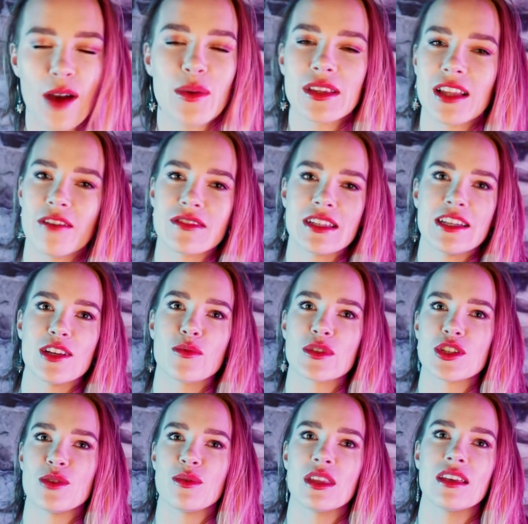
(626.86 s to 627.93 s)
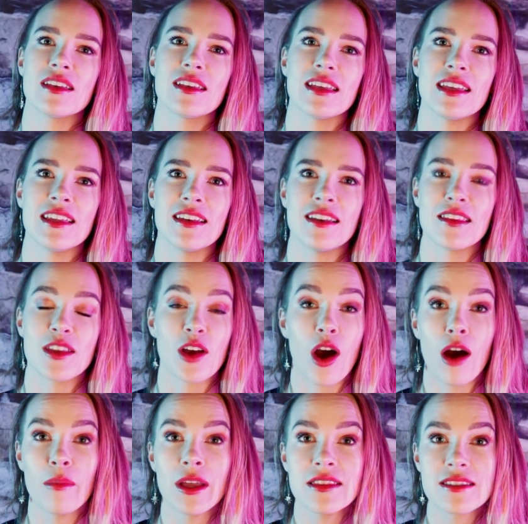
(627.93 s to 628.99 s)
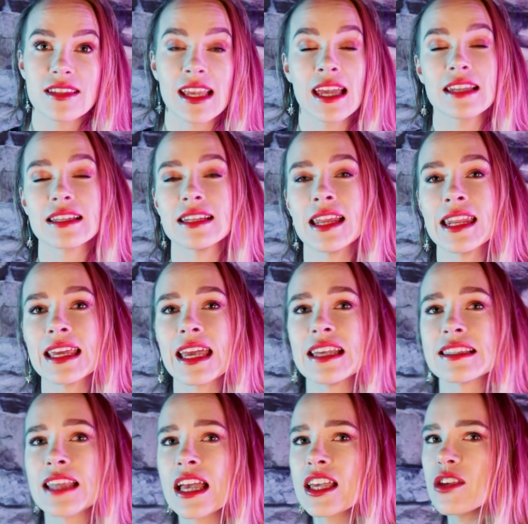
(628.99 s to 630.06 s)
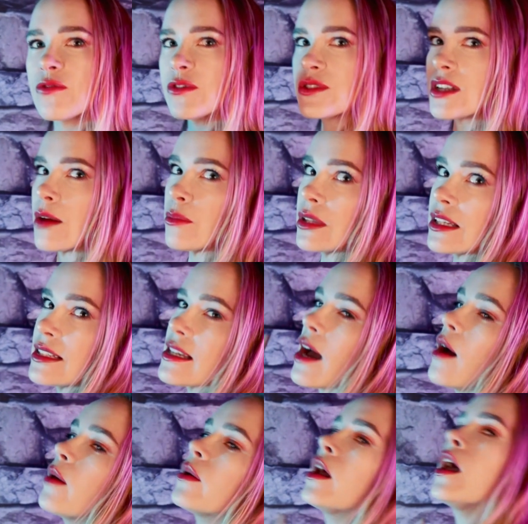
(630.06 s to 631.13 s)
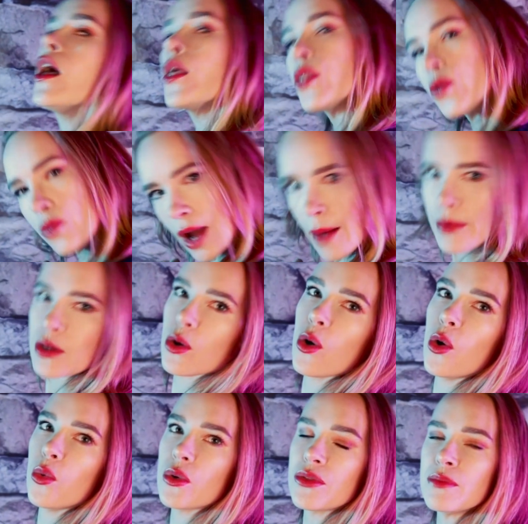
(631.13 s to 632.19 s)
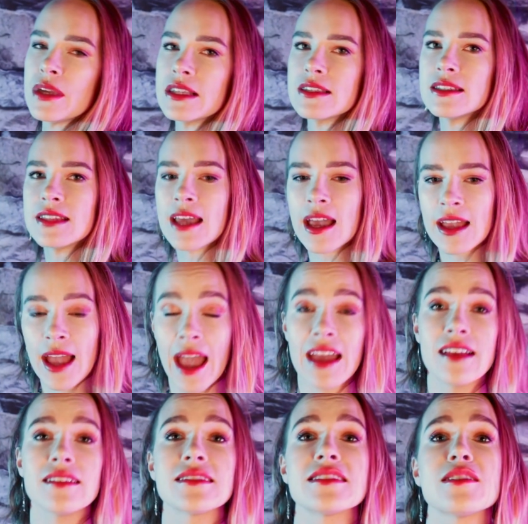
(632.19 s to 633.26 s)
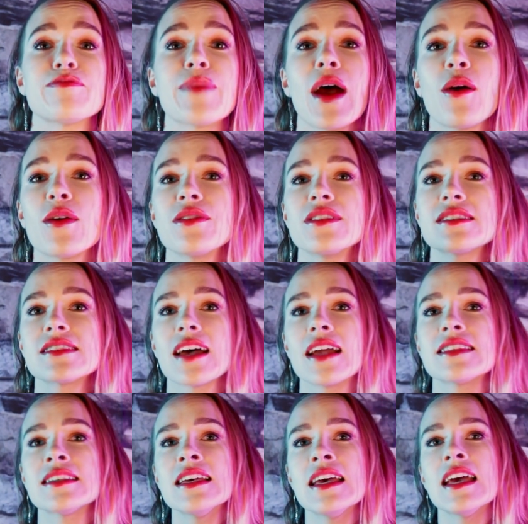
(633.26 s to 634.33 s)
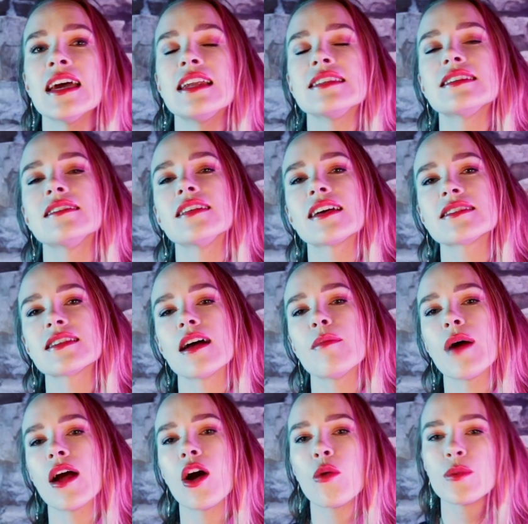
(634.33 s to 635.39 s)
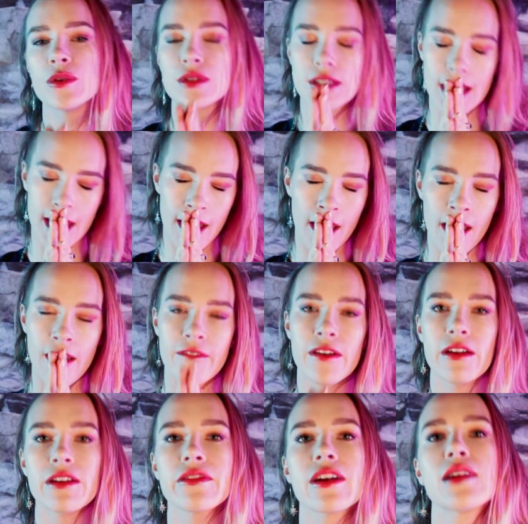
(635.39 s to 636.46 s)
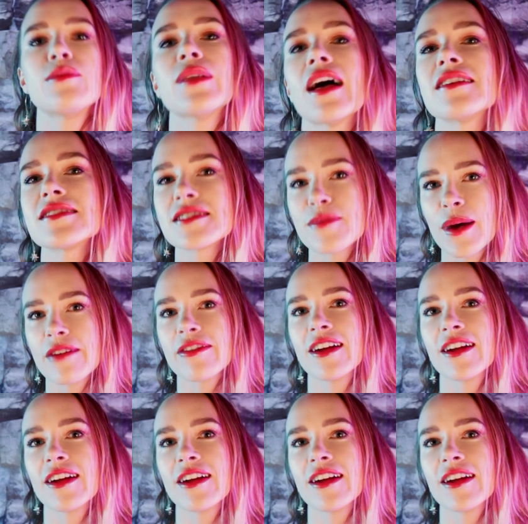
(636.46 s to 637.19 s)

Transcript: I would love to hear what you think in the comments, and in any case, thank you for tumbling down the rabbit hole with me today. Hail to the power and the sight, and until next time, I hope you stay very, very blessed, my